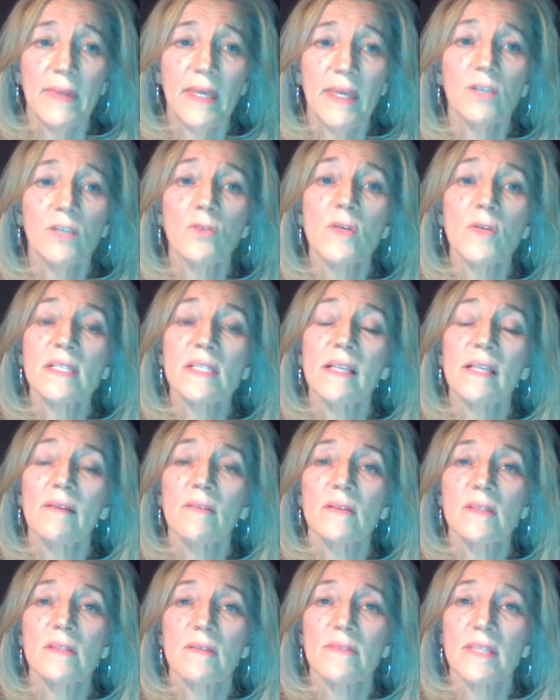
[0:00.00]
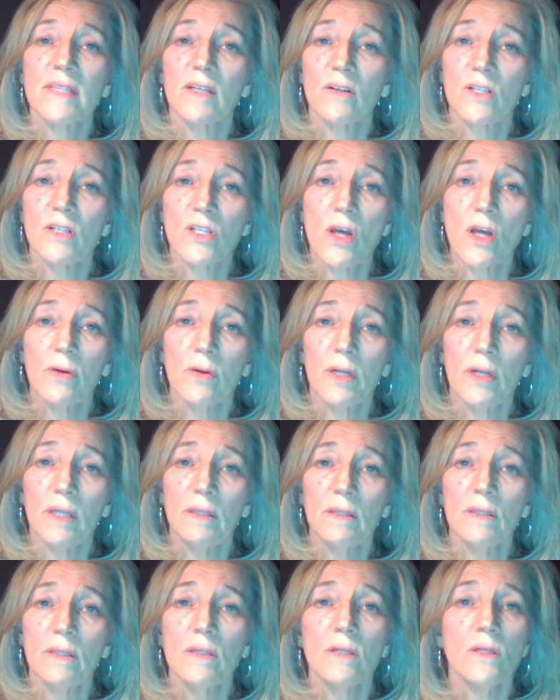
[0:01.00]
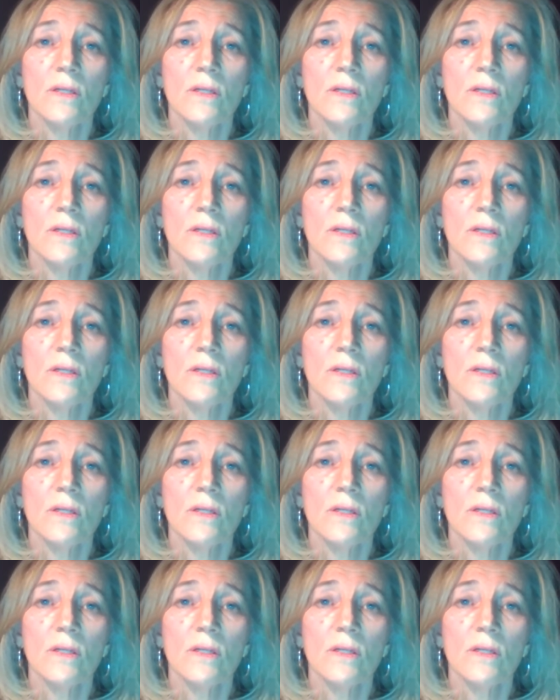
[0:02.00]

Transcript: Increased levels of serotonin,